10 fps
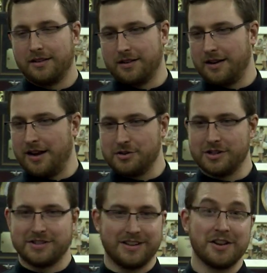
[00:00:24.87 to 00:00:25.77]
They're not
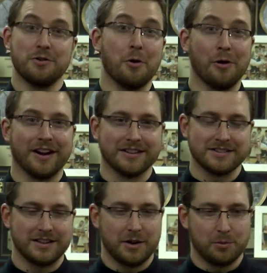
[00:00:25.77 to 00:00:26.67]
just
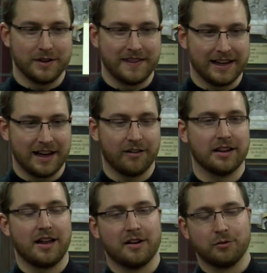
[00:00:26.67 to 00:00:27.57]
noise, but they carry
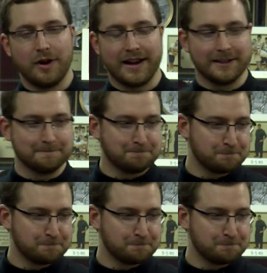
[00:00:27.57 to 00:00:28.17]
a lot of weight.